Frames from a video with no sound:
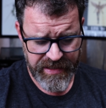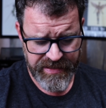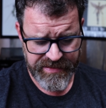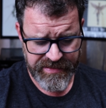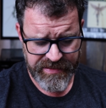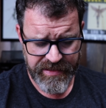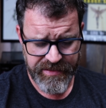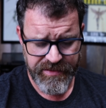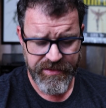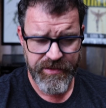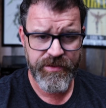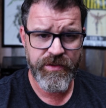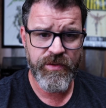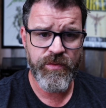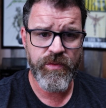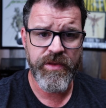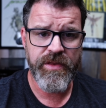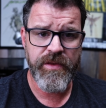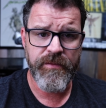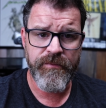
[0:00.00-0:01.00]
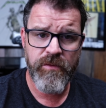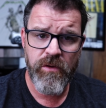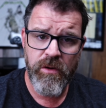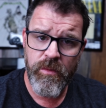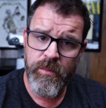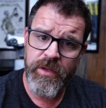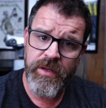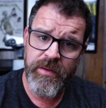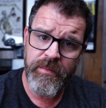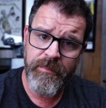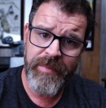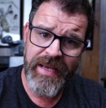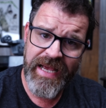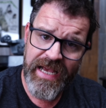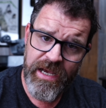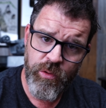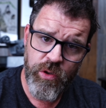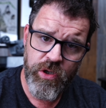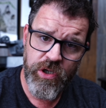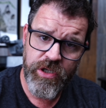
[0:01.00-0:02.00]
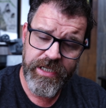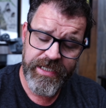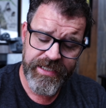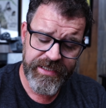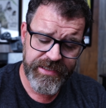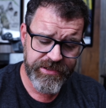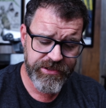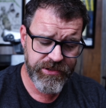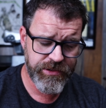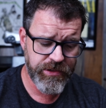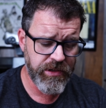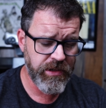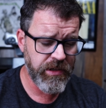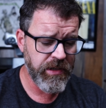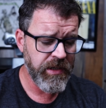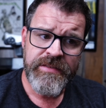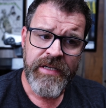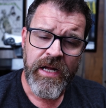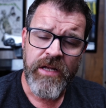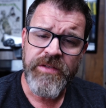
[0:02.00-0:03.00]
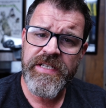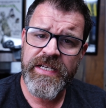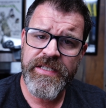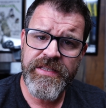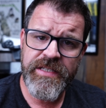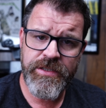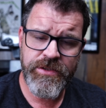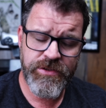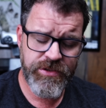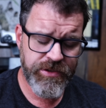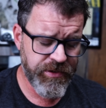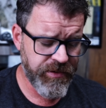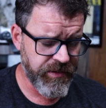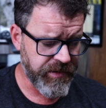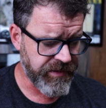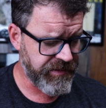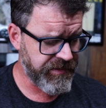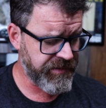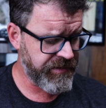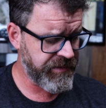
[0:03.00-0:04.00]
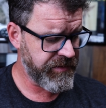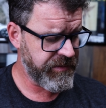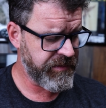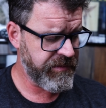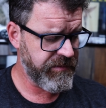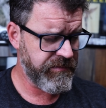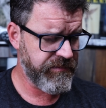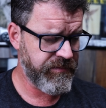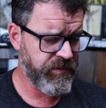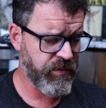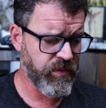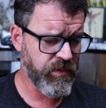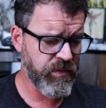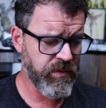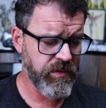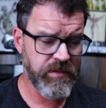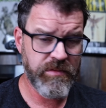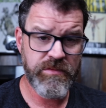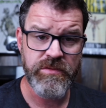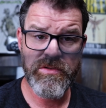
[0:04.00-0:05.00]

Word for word: as I do with the Furman Power Conditioner. I'll take the insurance for